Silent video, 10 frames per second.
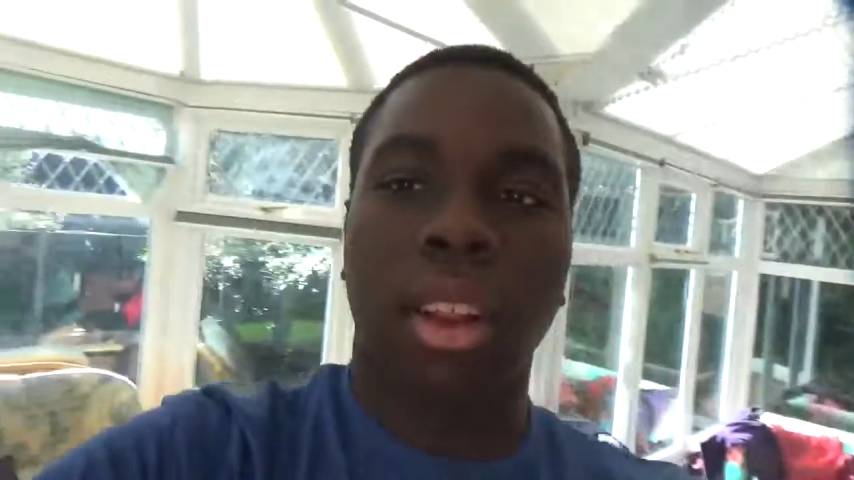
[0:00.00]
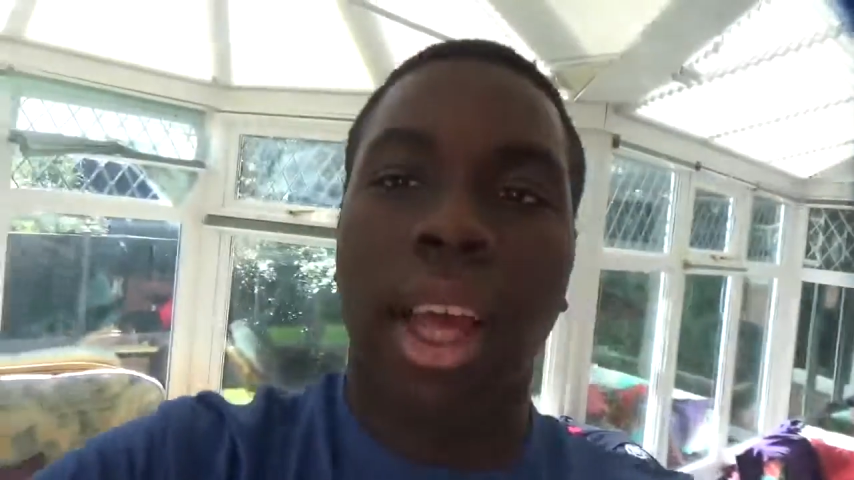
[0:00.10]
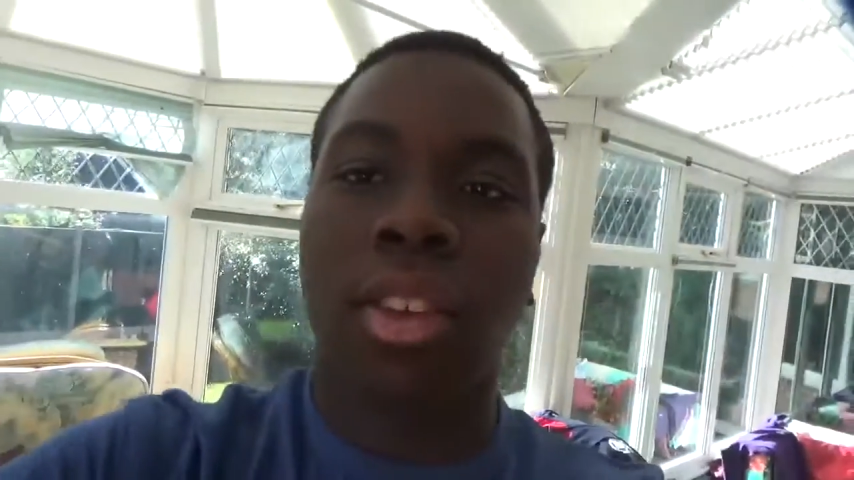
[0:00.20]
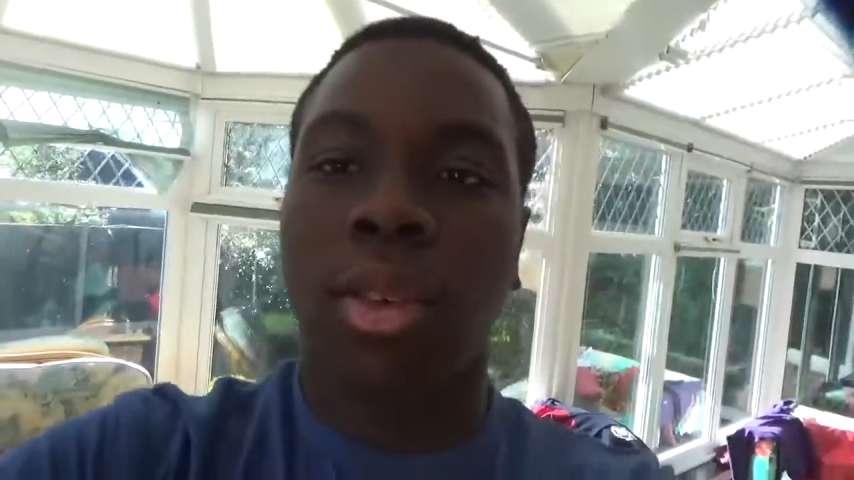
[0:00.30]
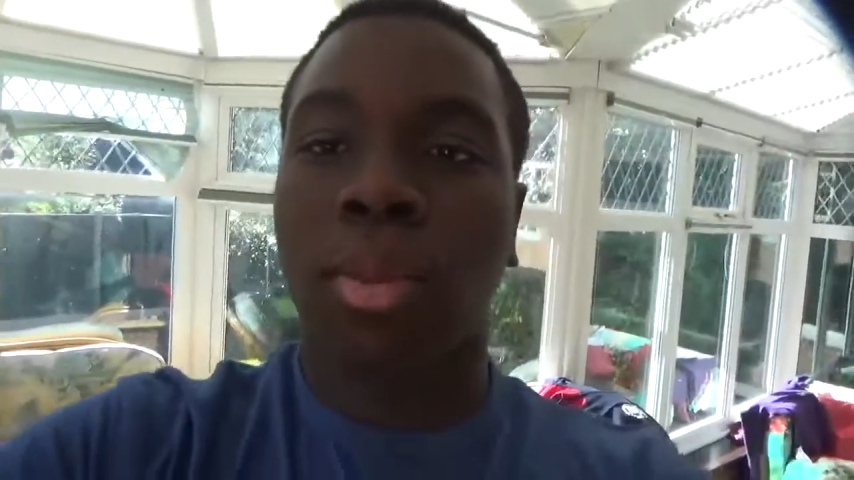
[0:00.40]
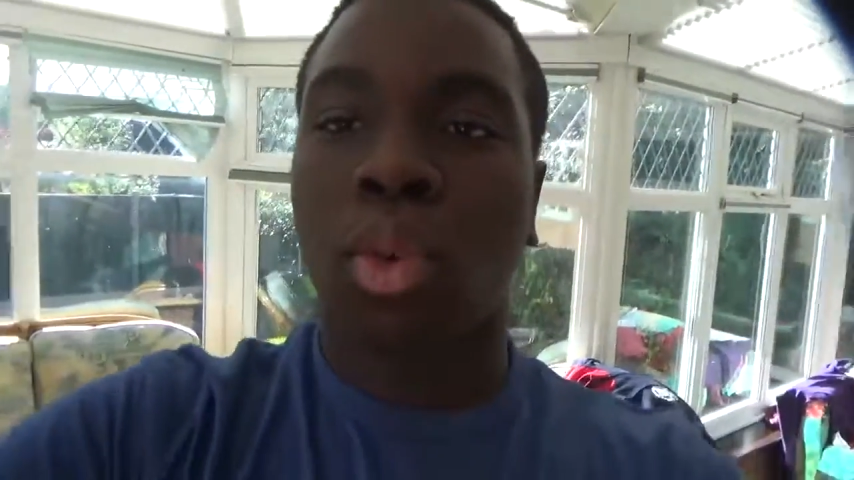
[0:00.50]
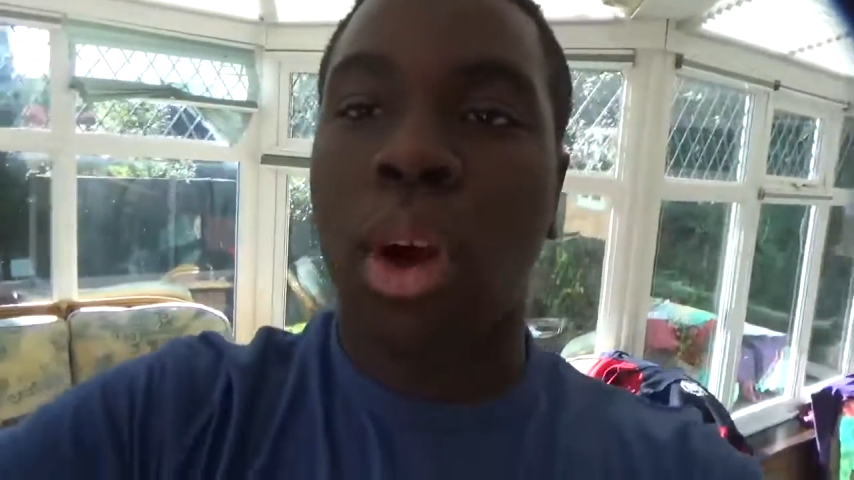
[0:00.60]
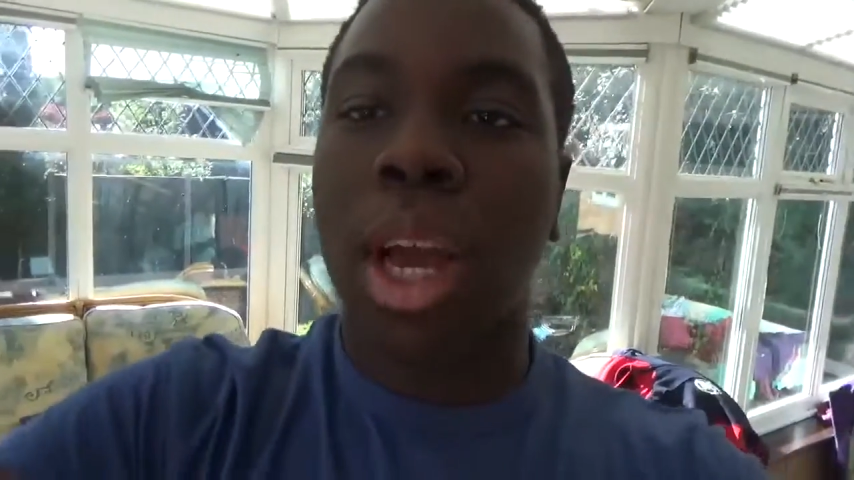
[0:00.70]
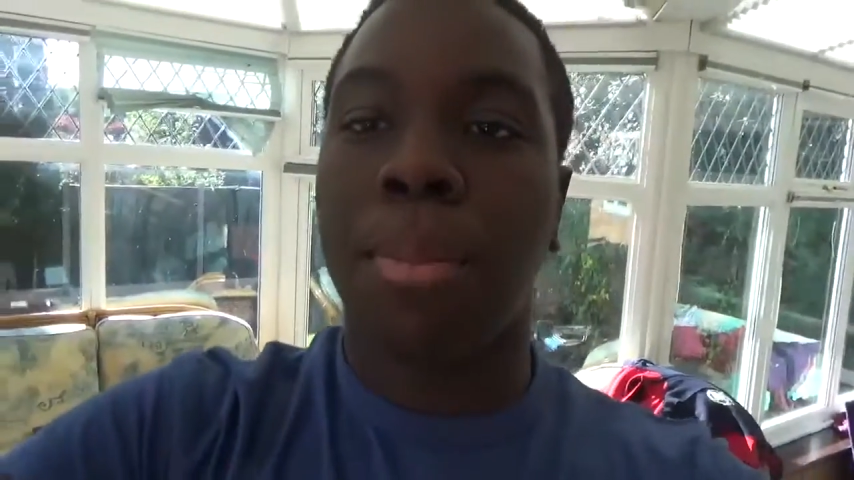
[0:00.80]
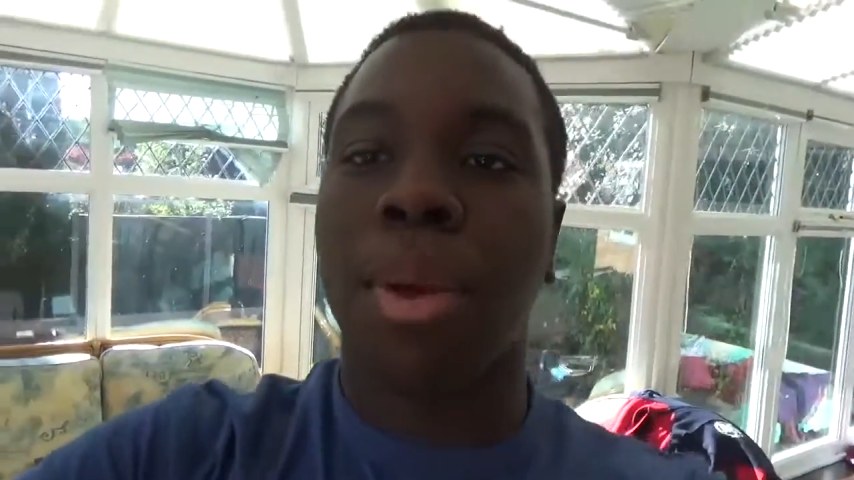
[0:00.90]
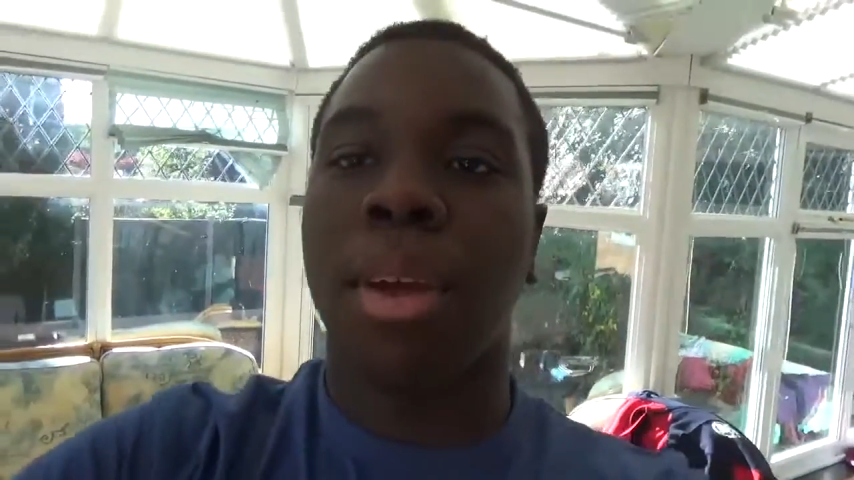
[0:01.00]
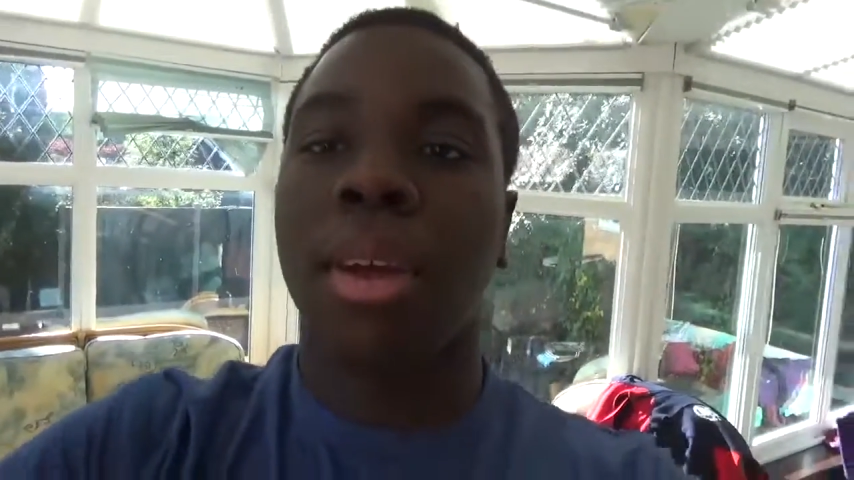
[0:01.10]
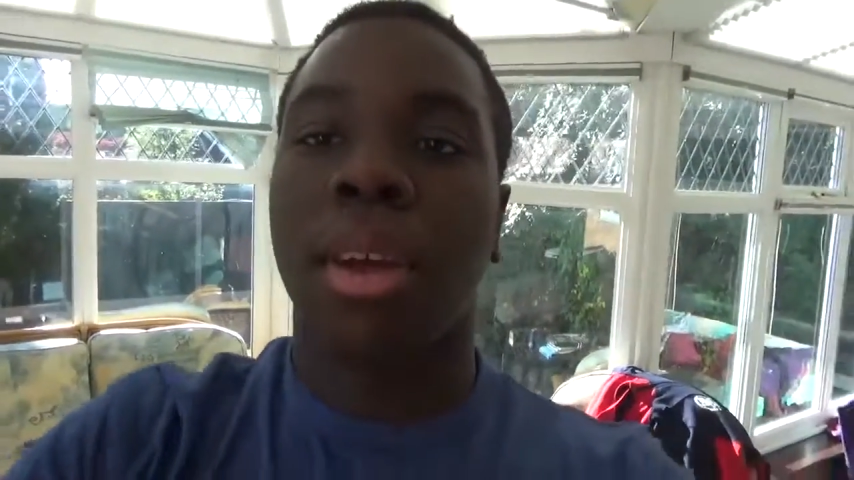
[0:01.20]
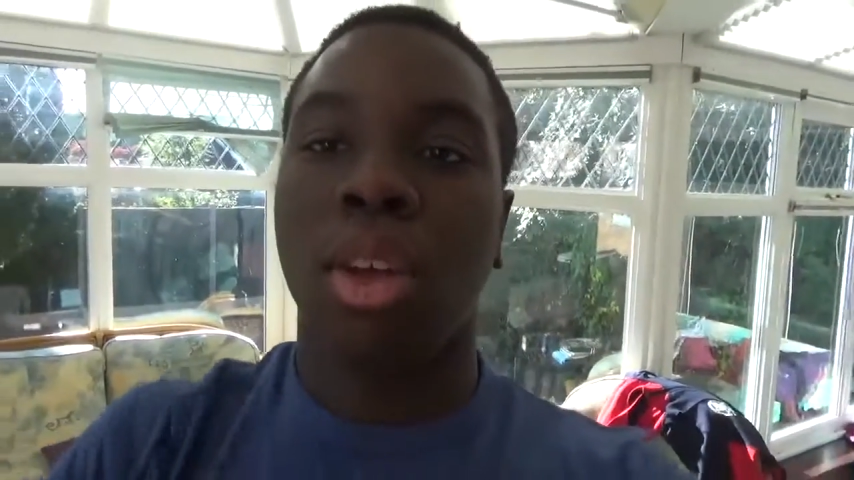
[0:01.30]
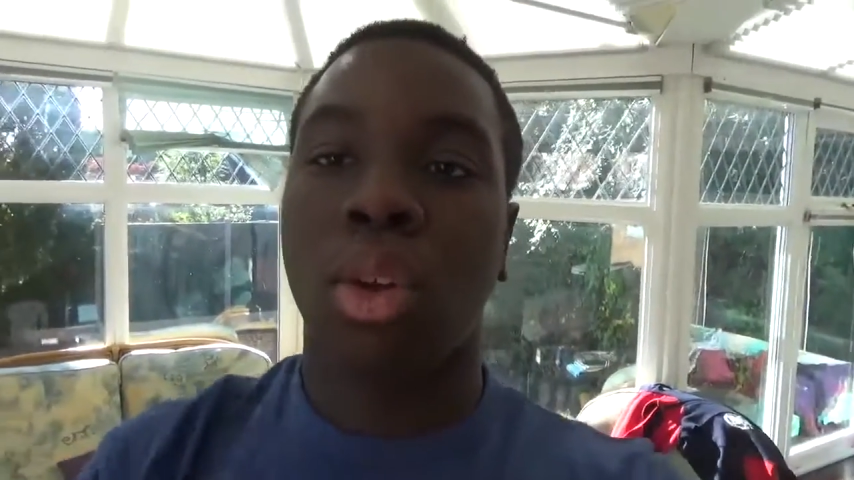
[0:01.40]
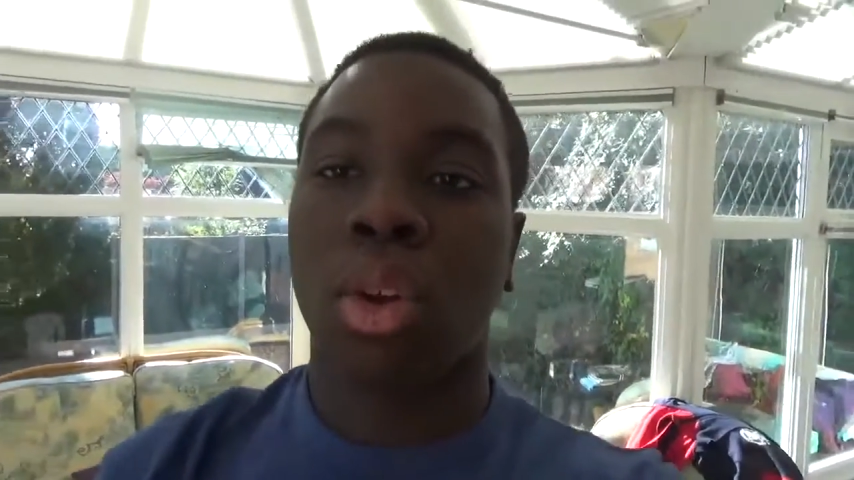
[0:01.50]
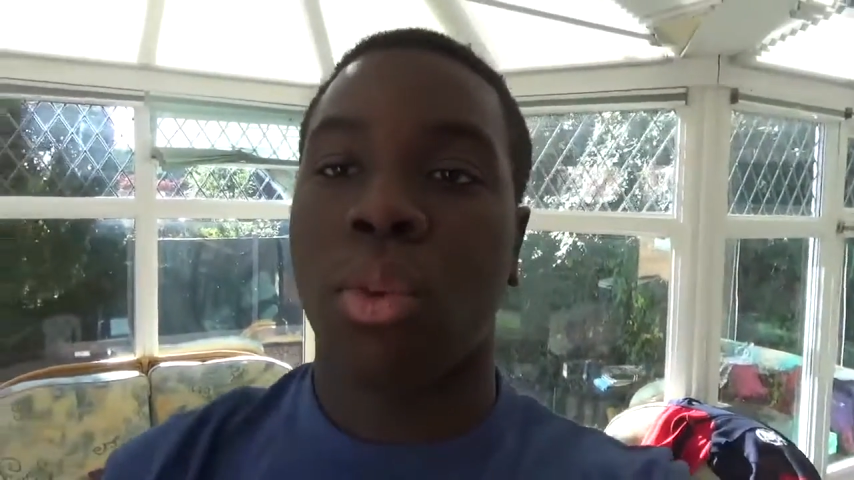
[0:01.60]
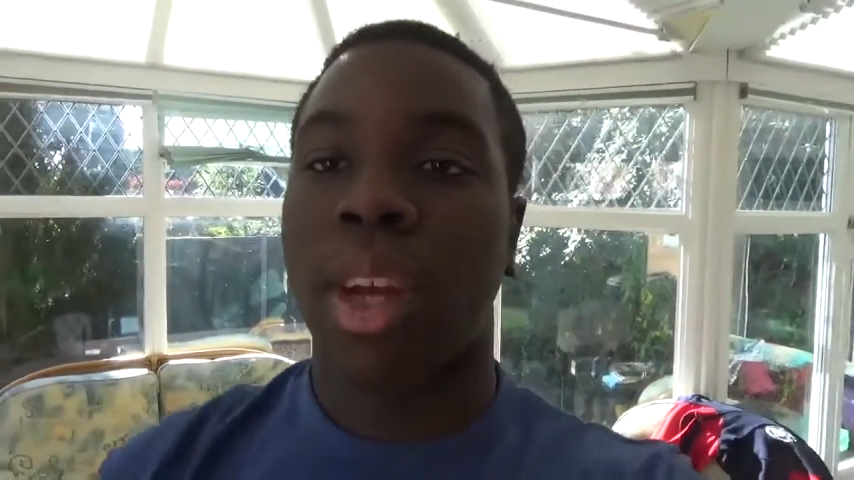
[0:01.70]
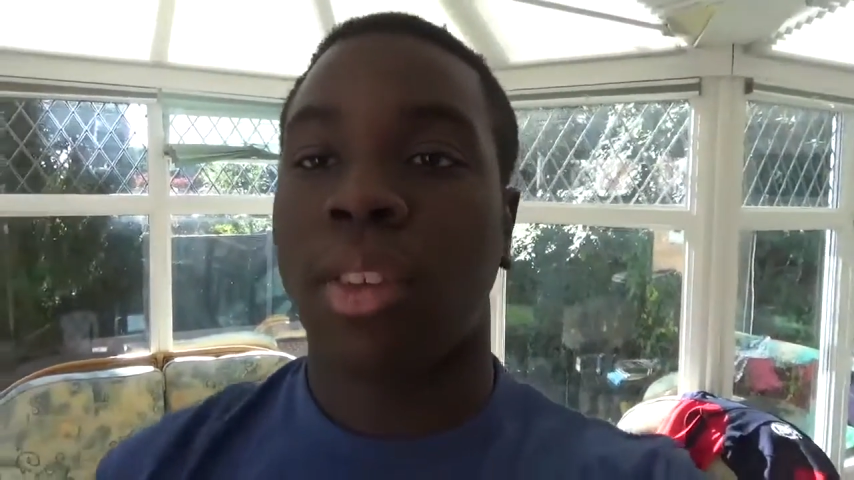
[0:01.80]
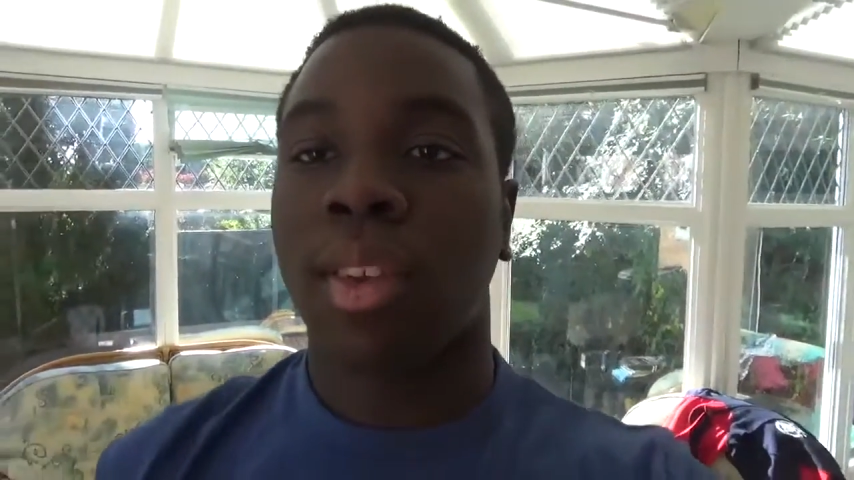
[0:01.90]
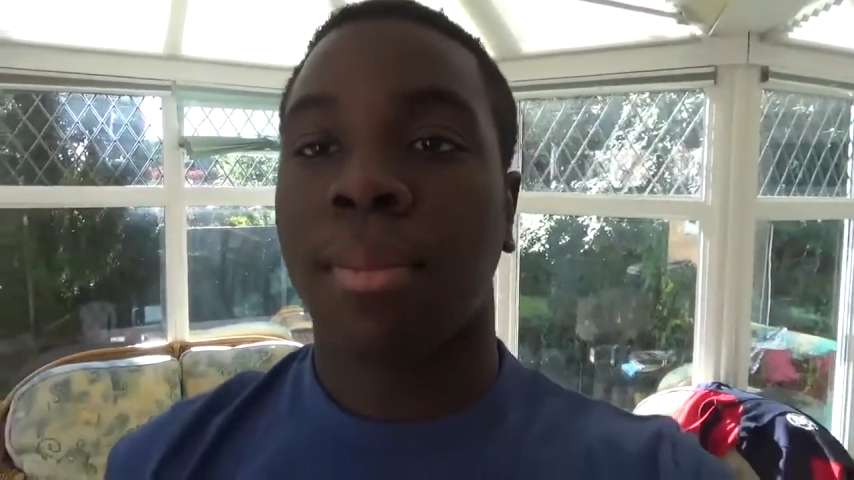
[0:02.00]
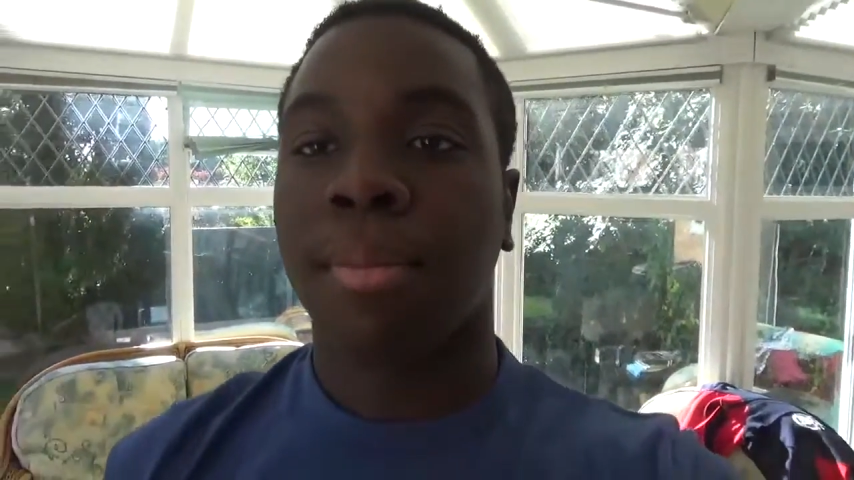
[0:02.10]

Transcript: Like, subscribe, you know the rest.